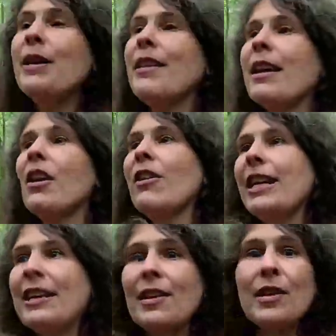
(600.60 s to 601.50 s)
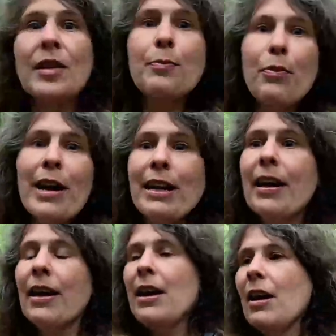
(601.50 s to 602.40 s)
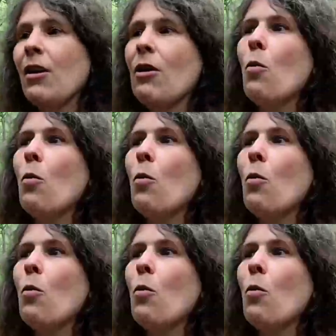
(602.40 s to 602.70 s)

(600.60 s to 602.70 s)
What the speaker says: it's unlikely to spread like